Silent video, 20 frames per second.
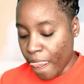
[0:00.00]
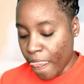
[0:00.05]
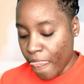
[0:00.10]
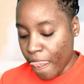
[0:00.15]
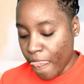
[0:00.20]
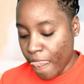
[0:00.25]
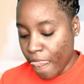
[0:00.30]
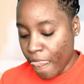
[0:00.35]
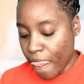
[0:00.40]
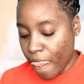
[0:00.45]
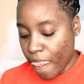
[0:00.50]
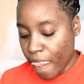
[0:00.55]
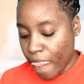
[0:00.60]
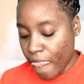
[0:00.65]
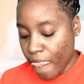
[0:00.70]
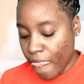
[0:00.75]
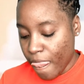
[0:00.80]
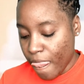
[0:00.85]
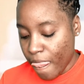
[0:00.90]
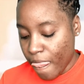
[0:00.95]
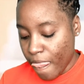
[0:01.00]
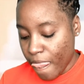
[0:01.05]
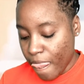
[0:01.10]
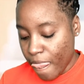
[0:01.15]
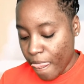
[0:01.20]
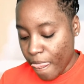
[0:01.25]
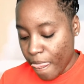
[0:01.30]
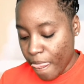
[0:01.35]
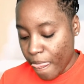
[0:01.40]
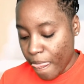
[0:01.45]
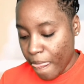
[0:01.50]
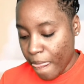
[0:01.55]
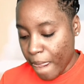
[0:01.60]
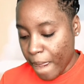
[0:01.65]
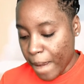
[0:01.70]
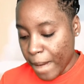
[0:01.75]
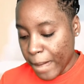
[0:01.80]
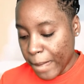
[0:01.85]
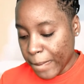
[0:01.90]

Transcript: (no one is talking)